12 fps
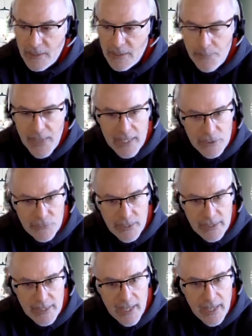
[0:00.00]

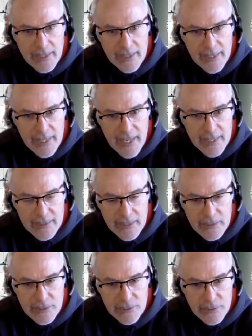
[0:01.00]
penetrate that and get
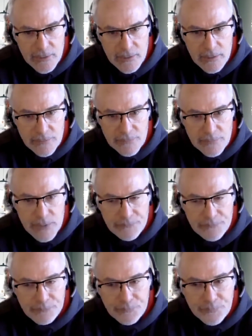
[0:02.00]
access to your systems.
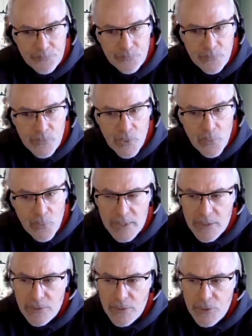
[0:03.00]
Whereas
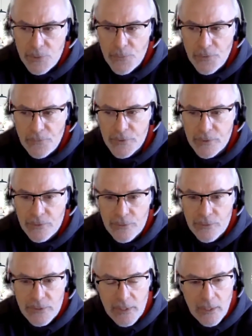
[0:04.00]
as soon as you move
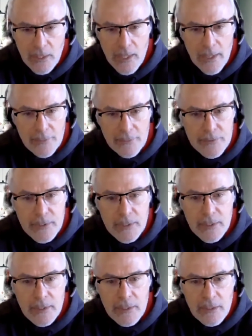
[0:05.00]
to the cloud,
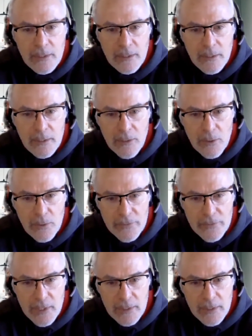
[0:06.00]
all of
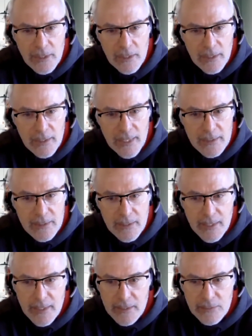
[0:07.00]
a sudden that's
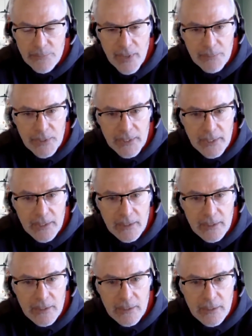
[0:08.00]
there, it's public.
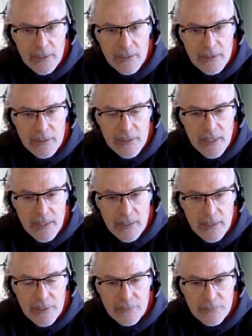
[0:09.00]
There is
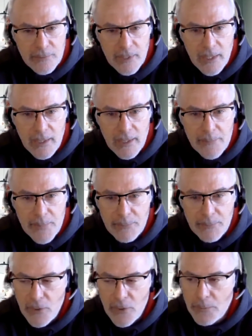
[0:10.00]

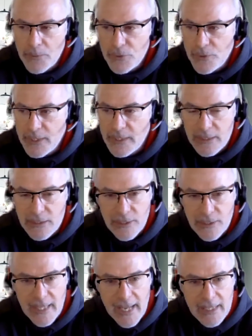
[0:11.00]
public opportunities to
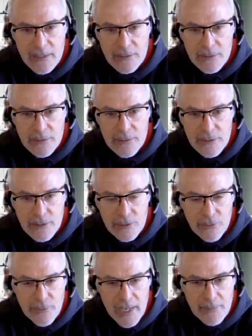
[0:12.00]
get to
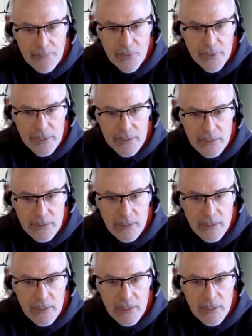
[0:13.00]
your endpoints.
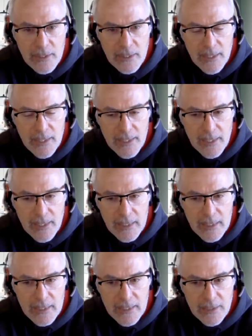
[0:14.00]

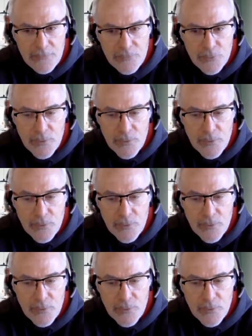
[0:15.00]
And if you